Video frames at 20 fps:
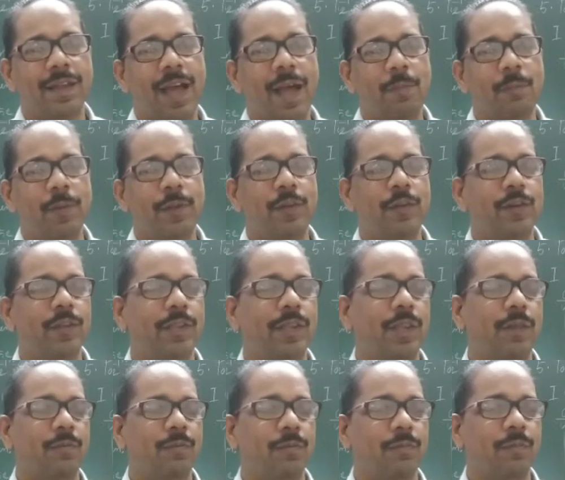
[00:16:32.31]
happy to
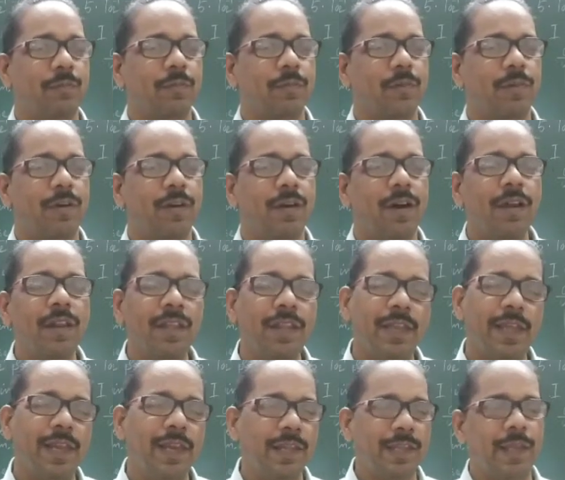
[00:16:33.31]
give. Or
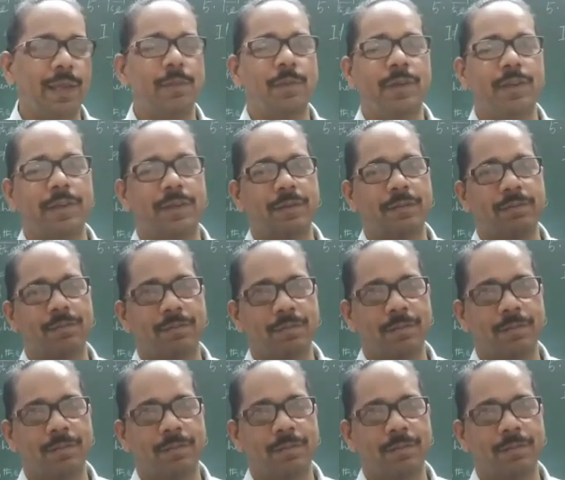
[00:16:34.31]
he will give it.